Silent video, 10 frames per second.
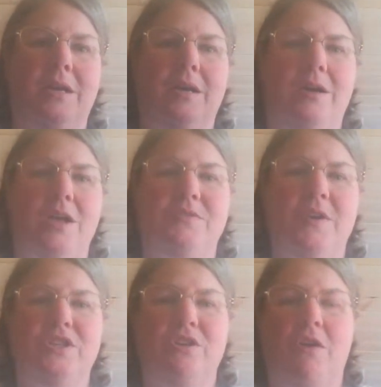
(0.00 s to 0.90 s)

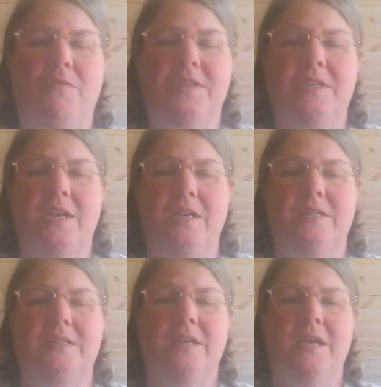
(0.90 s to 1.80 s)
conservation office
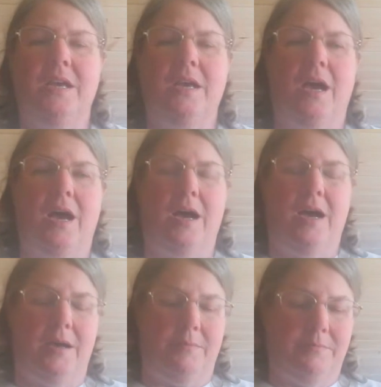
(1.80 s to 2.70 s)
is
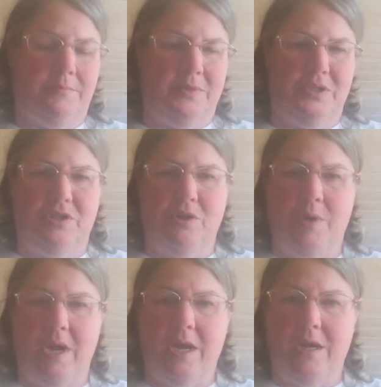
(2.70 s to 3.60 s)

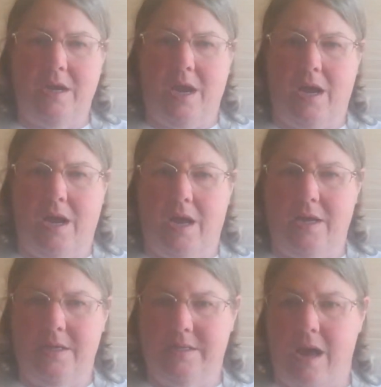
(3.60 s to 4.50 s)
doing
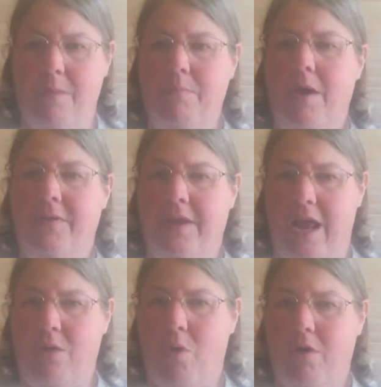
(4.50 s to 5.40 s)
some of the
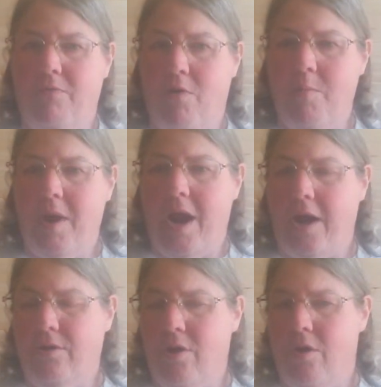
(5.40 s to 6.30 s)
legwork for me. I
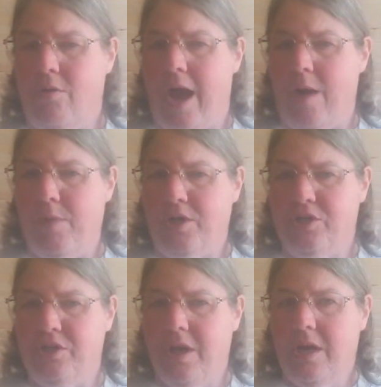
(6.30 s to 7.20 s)
don't know how
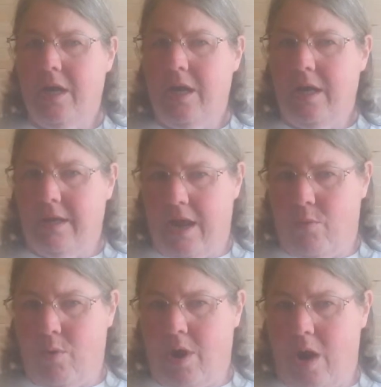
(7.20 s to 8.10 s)
much
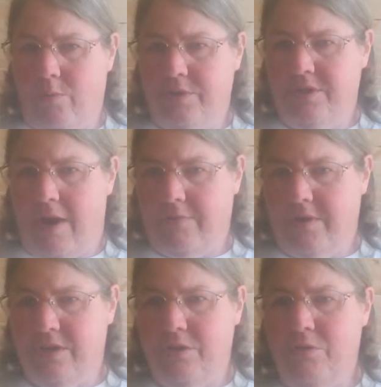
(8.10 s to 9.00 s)
legwork I will still have to
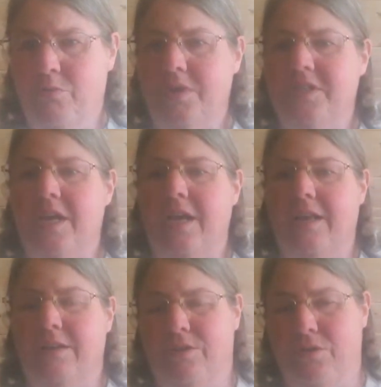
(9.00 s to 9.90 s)
do once they
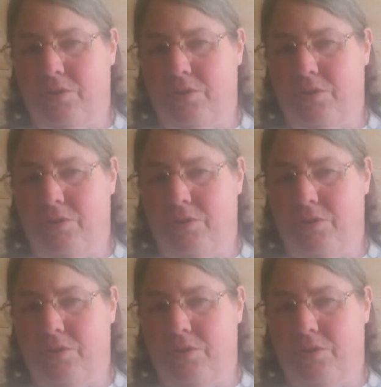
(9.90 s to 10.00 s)
do